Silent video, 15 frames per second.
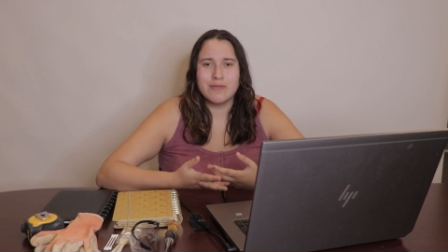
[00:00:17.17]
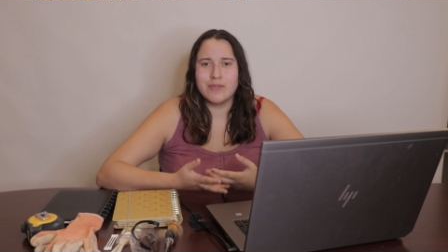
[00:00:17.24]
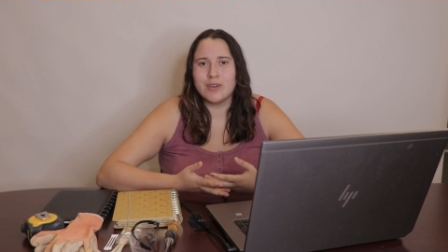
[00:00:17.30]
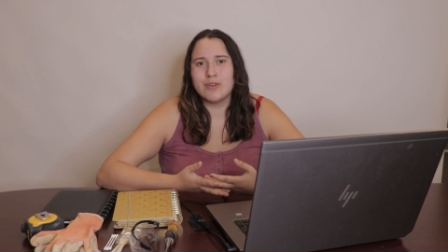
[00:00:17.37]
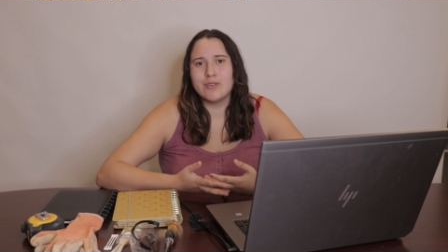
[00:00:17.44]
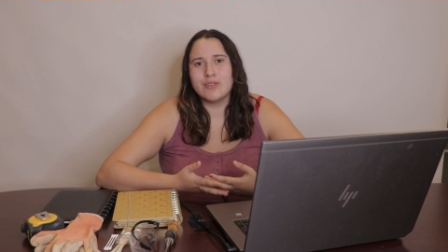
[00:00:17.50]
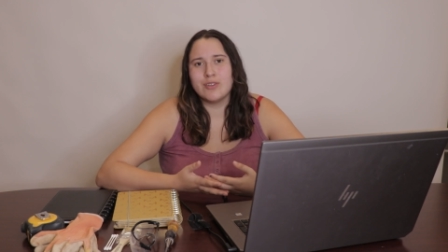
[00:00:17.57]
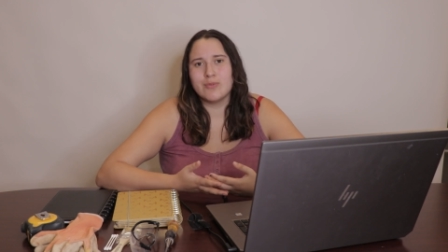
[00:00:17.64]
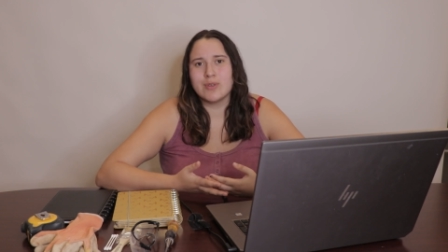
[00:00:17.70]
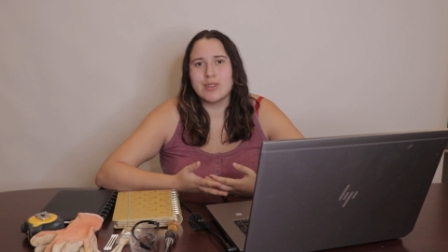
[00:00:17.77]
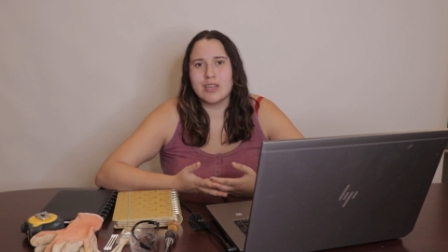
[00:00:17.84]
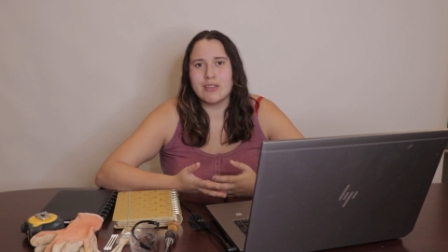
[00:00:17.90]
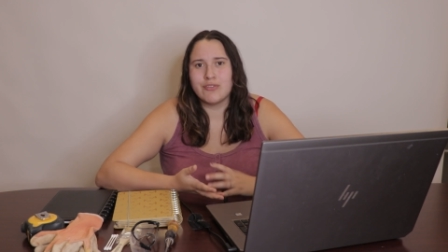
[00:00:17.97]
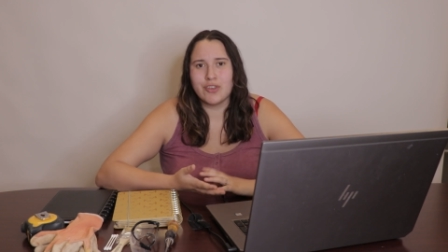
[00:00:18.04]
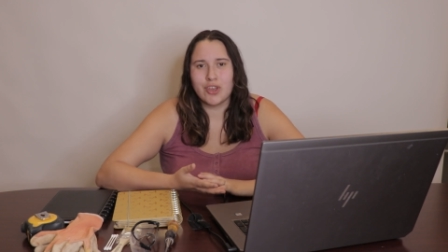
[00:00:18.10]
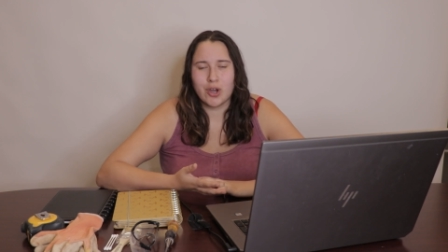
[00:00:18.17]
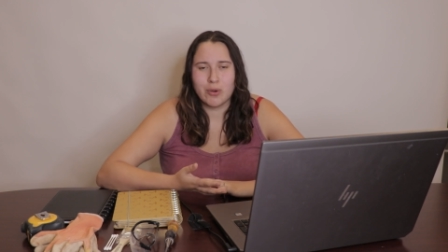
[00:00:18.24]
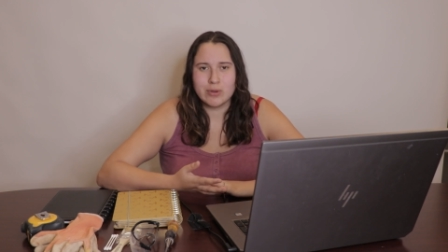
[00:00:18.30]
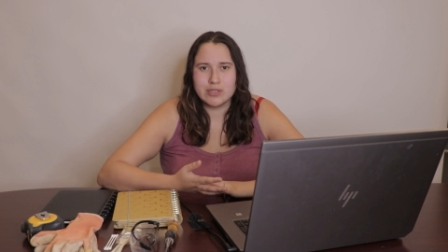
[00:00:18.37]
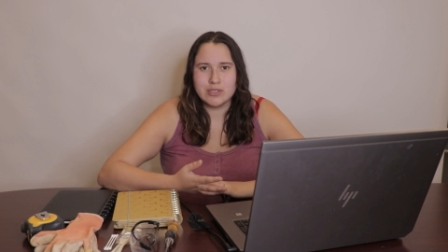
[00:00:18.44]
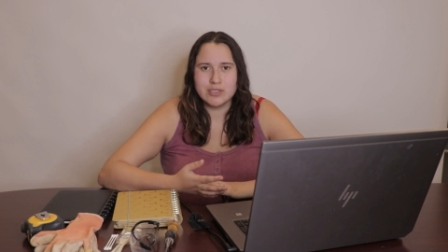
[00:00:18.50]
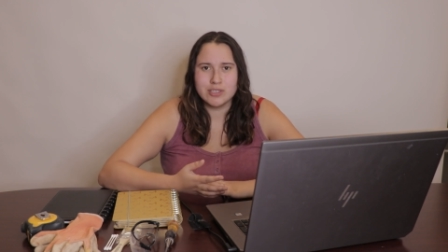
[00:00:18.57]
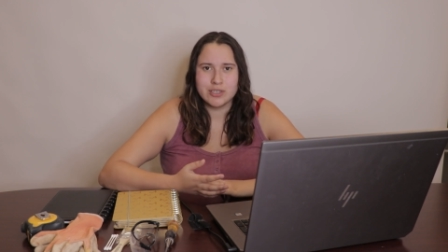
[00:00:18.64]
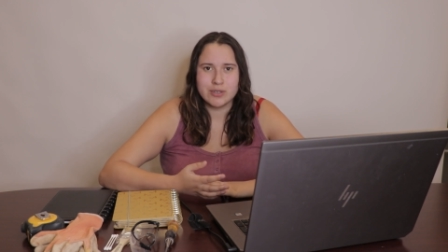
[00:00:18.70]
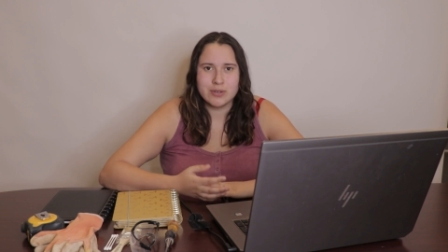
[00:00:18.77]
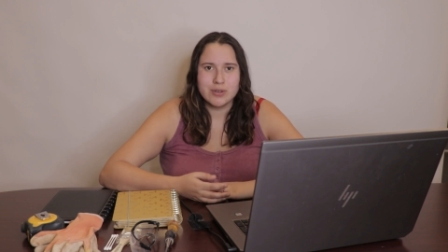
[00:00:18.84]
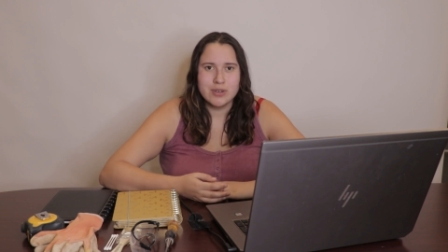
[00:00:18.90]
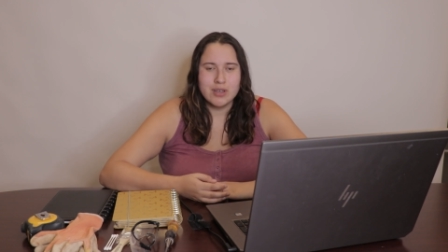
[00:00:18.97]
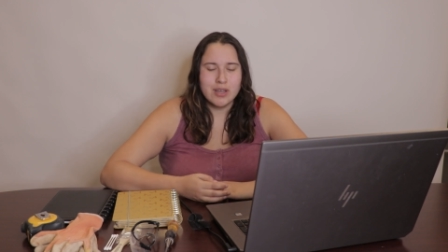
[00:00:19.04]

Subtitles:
field you would like to go into.